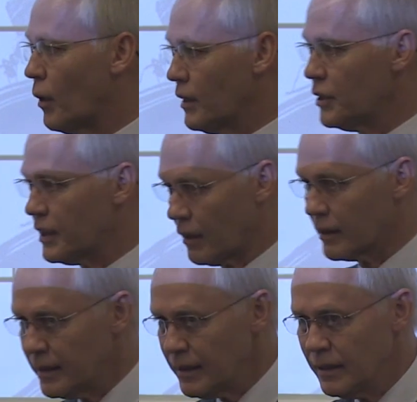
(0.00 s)
one
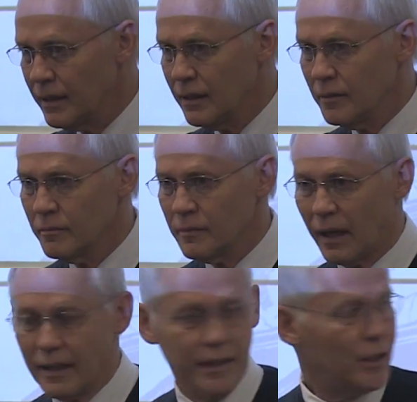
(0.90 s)
shelter,
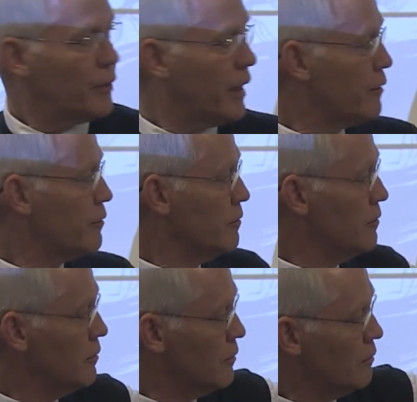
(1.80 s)
I need to have
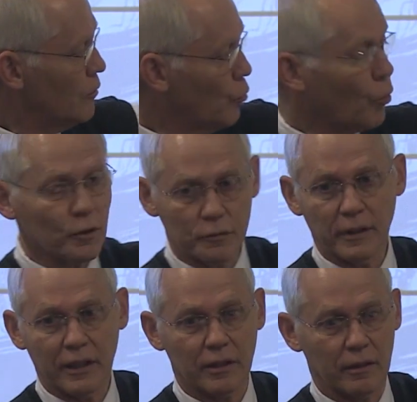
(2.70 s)
walls for
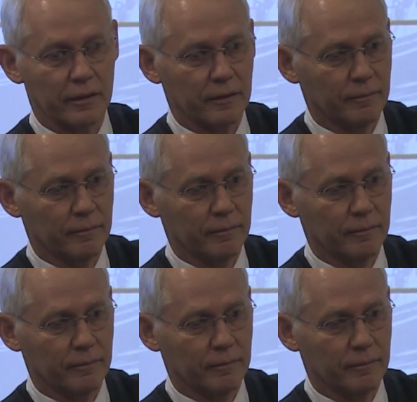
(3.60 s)
that shelter.